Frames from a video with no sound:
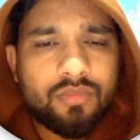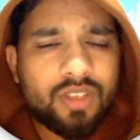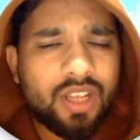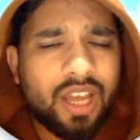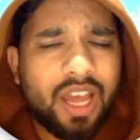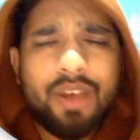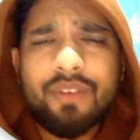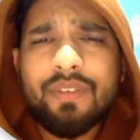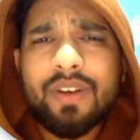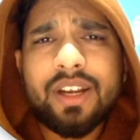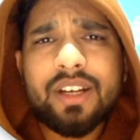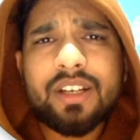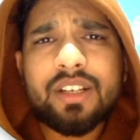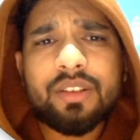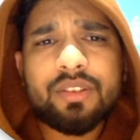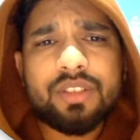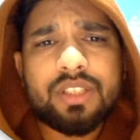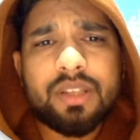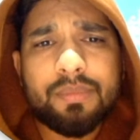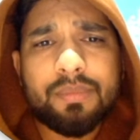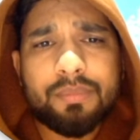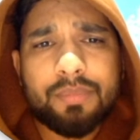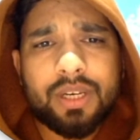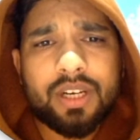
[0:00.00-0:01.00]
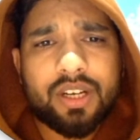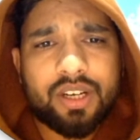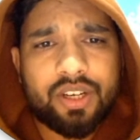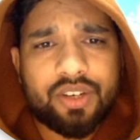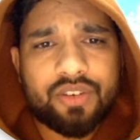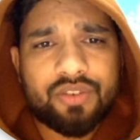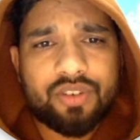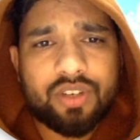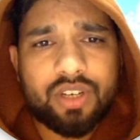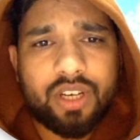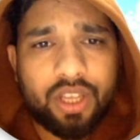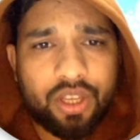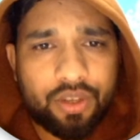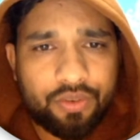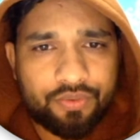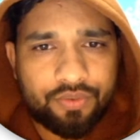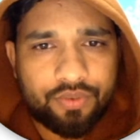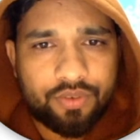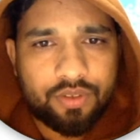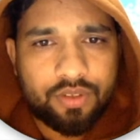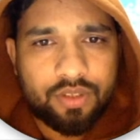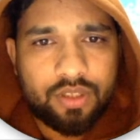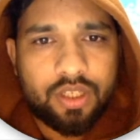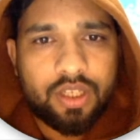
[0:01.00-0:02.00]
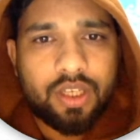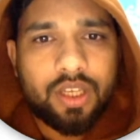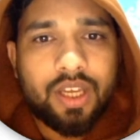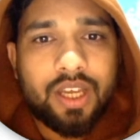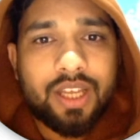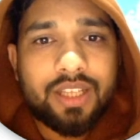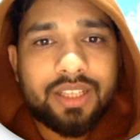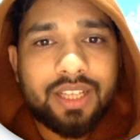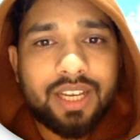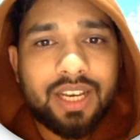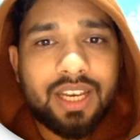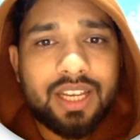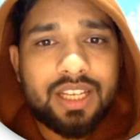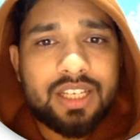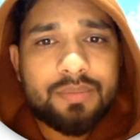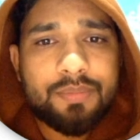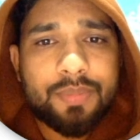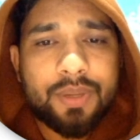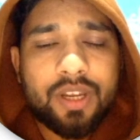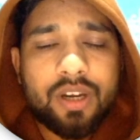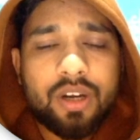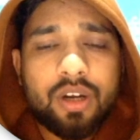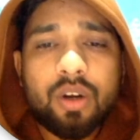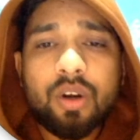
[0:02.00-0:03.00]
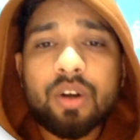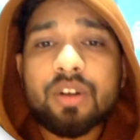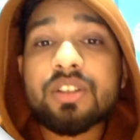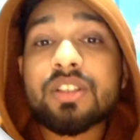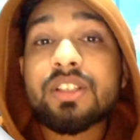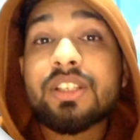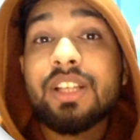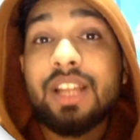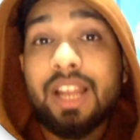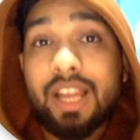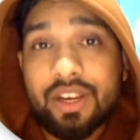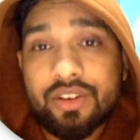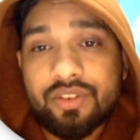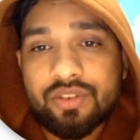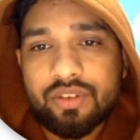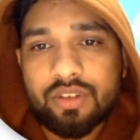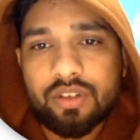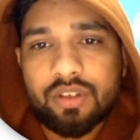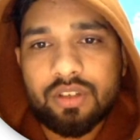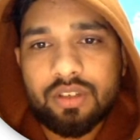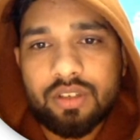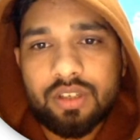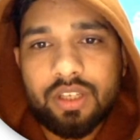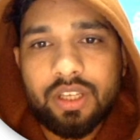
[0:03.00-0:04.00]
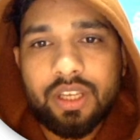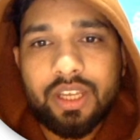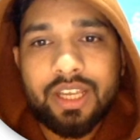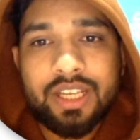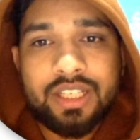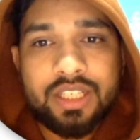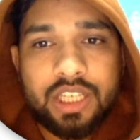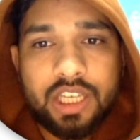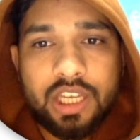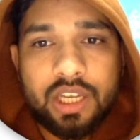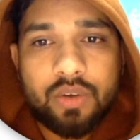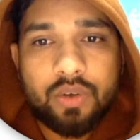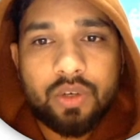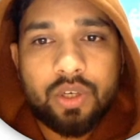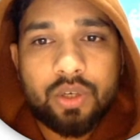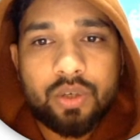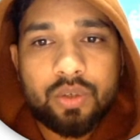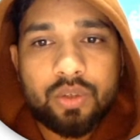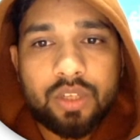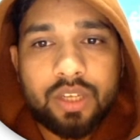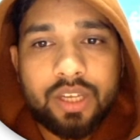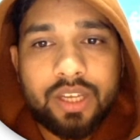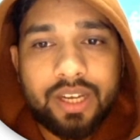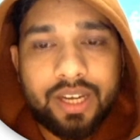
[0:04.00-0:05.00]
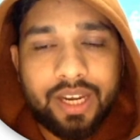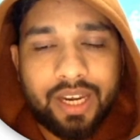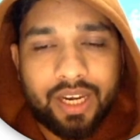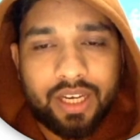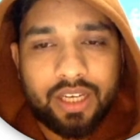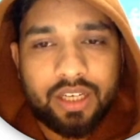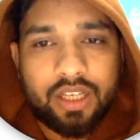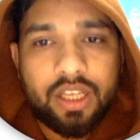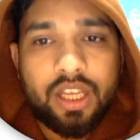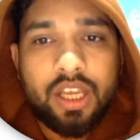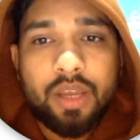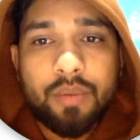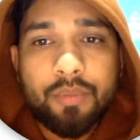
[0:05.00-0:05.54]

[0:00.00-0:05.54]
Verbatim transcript: I have added the simple condition. If the list picker.selection is equal to the cricket,